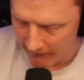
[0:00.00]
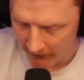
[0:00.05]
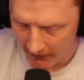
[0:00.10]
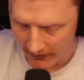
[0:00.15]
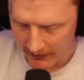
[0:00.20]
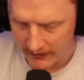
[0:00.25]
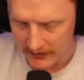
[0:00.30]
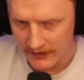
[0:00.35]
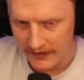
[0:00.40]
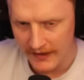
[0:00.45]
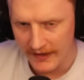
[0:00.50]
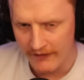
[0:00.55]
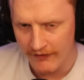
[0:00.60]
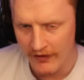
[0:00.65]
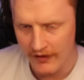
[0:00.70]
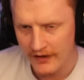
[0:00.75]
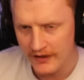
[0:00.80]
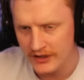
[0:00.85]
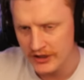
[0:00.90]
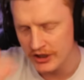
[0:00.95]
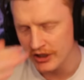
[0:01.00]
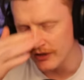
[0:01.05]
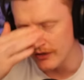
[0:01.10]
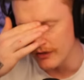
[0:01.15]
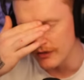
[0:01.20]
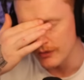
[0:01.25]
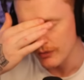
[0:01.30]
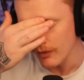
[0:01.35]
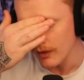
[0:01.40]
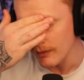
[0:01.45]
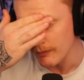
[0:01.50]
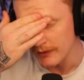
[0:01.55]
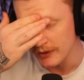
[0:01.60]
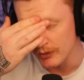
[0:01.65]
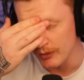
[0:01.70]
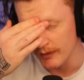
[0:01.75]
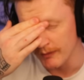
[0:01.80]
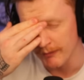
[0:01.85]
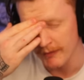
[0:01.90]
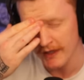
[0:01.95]
If I could choose, right,
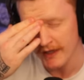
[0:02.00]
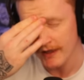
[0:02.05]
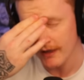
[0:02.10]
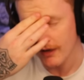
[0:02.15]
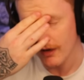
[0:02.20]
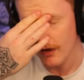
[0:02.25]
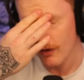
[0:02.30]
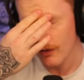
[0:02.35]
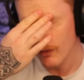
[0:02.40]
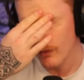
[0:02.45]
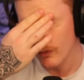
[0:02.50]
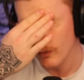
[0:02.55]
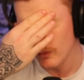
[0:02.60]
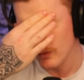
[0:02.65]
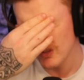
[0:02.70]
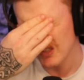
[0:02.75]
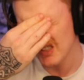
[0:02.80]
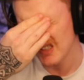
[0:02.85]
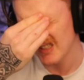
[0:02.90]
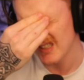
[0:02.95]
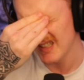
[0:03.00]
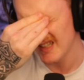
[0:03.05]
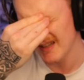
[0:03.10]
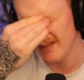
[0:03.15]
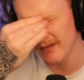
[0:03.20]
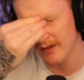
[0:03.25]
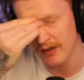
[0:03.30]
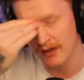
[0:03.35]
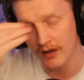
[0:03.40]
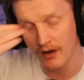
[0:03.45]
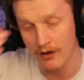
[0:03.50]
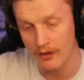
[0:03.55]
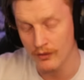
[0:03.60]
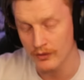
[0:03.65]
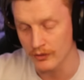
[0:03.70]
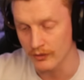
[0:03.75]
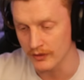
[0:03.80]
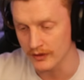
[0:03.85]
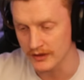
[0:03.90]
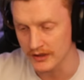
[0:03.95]
between being cold, living
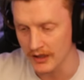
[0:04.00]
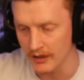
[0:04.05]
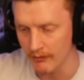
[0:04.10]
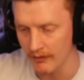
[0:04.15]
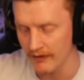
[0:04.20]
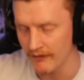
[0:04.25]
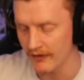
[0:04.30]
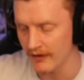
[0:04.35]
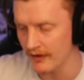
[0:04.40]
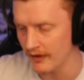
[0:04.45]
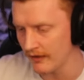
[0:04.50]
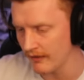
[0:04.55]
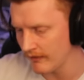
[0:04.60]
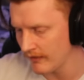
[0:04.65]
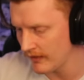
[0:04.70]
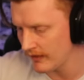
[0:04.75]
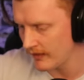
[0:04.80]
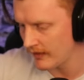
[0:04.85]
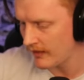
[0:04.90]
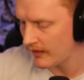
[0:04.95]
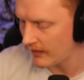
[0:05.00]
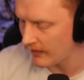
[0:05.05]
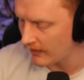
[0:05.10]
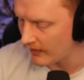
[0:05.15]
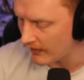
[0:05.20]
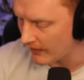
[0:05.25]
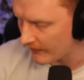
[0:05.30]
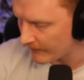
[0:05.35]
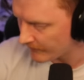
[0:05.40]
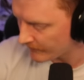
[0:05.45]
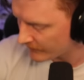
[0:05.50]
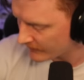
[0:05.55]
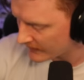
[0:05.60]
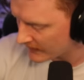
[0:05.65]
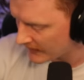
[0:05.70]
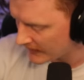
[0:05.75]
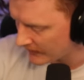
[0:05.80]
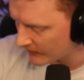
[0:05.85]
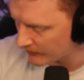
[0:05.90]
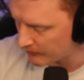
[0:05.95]
cold all the time, or living hot,
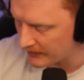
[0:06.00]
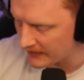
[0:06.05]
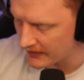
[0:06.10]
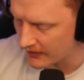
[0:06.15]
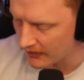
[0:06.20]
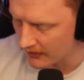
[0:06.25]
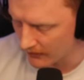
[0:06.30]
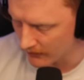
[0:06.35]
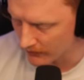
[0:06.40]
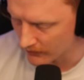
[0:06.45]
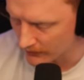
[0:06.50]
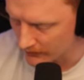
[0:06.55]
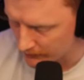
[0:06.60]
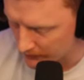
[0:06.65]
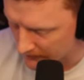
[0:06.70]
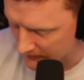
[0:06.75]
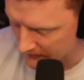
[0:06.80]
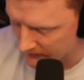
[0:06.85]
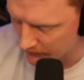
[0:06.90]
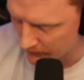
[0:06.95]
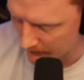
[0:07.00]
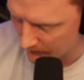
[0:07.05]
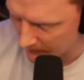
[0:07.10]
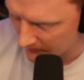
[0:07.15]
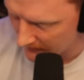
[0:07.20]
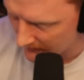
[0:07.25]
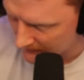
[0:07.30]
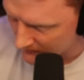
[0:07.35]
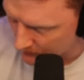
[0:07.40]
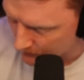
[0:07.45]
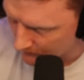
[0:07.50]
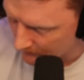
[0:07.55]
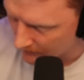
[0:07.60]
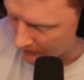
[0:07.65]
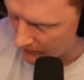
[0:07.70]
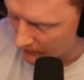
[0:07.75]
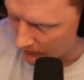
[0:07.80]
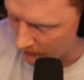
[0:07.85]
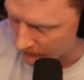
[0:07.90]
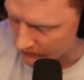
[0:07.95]
it would be cold, because at least with
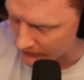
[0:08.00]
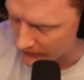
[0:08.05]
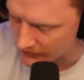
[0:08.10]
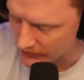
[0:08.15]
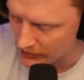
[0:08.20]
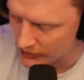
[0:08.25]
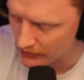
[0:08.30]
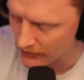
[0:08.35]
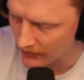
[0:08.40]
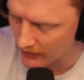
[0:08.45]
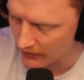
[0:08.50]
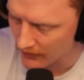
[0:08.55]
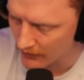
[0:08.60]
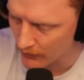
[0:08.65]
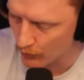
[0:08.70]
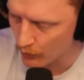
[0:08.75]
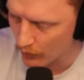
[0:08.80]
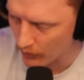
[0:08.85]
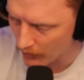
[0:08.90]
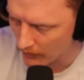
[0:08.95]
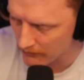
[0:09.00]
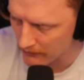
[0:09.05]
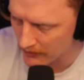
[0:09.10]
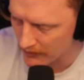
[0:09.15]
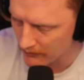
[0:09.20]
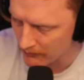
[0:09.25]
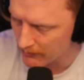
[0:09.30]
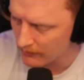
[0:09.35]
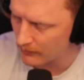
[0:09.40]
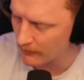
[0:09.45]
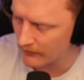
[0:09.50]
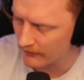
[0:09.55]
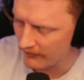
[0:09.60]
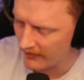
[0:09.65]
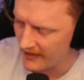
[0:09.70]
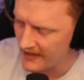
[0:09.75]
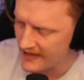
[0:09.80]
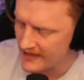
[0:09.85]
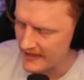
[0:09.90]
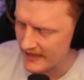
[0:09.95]
coldness, you can kind of warm up. With
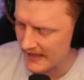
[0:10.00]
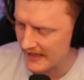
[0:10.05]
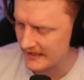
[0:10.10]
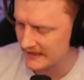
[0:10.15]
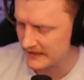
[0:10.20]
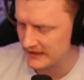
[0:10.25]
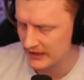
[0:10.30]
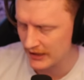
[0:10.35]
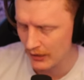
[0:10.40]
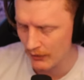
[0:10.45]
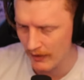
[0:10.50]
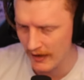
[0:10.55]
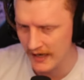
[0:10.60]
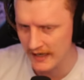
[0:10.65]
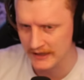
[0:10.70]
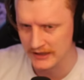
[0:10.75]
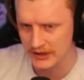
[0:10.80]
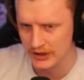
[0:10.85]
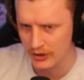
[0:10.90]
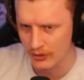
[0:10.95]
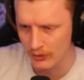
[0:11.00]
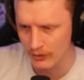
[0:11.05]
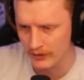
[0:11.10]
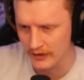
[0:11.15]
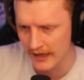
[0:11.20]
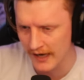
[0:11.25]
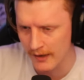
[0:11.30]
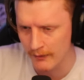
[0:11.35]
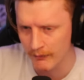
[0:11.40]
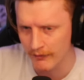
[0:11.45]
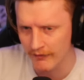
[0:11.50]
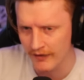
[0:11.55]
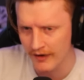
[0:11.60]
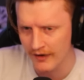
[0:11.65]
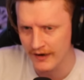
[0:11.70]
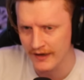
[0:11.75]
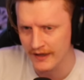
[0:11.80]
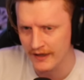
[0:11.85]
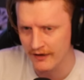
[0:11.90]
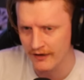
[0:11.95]
heat, it's so hard to cool down
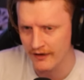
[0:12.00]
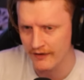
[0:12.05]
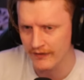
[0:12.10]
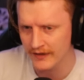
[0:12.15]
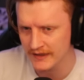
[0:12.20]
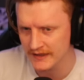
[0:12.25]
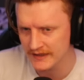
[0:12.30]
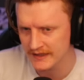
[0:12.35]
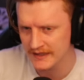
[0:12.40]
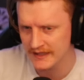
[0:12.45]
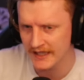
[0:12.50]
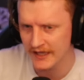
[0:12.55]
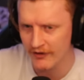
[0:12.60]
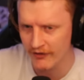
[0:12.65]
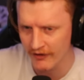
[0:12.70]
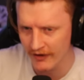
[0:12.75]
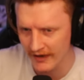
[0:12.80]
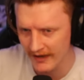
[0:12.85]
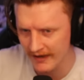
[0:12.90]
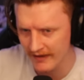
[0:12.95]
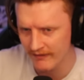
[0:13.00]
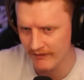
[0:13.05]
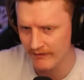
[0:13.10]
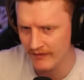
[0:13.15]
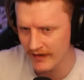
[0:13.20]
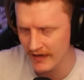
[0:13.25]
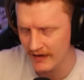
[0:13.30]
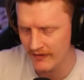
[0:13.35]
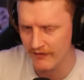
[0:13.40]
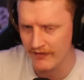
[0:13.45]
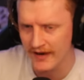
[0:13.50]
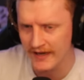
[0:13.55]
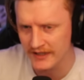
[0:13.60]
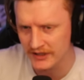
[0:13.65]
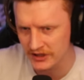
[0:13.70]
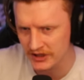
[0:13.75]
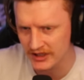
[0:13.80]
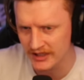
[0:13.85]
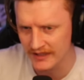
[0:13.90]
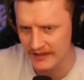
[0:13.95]
without any kind of exterior
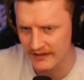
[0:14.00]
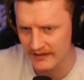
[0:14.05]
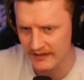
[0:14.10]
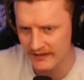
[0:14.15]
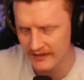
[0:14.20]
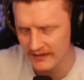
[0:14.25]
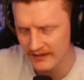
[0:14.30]
invention.